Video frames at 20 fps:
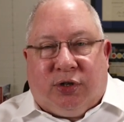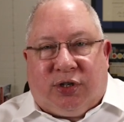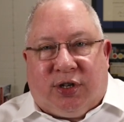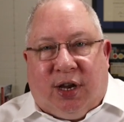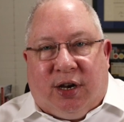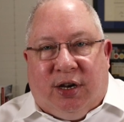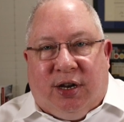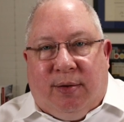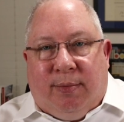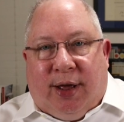
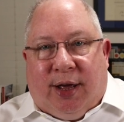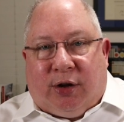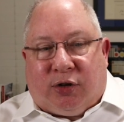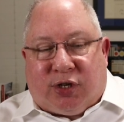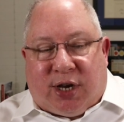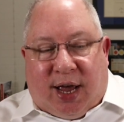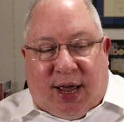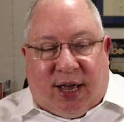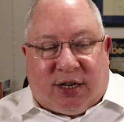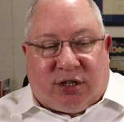Send an email
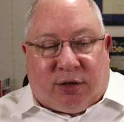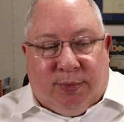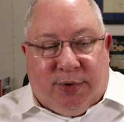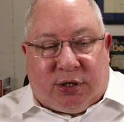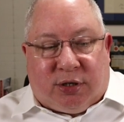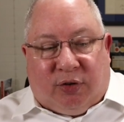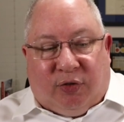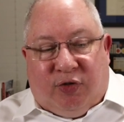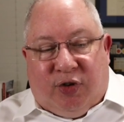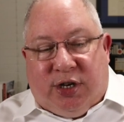to
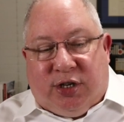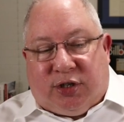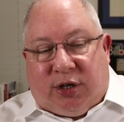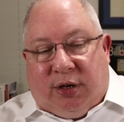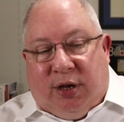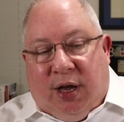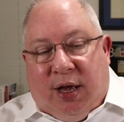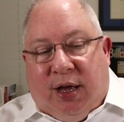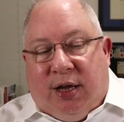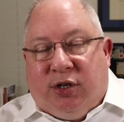
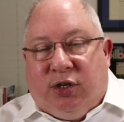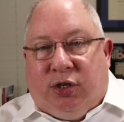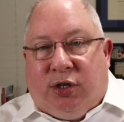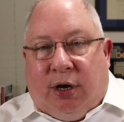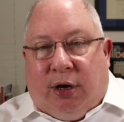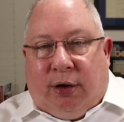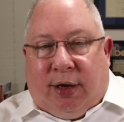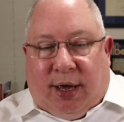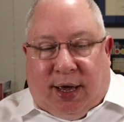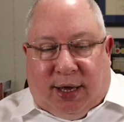
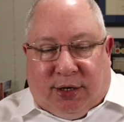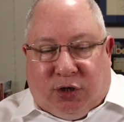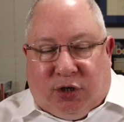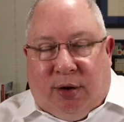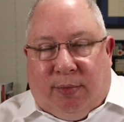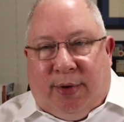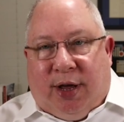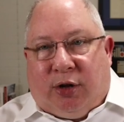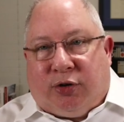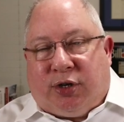
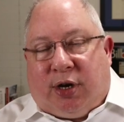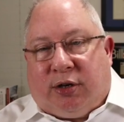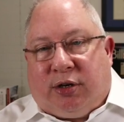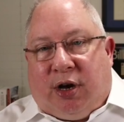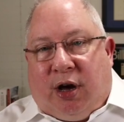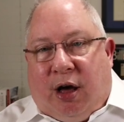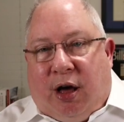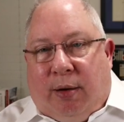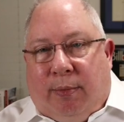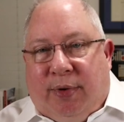
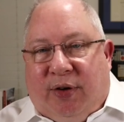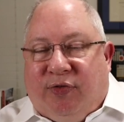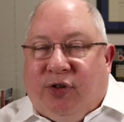askmrvisa@gmail.com.